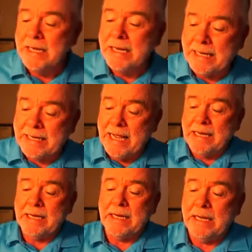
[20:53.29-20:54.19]
That guy
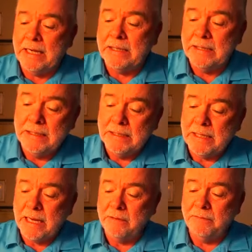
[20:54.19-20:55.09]
yeah. uh,
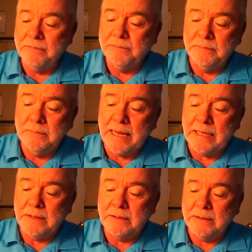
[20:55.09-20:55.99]
kind of
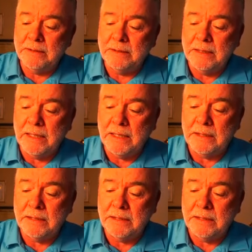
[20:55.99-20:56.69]
had, uh,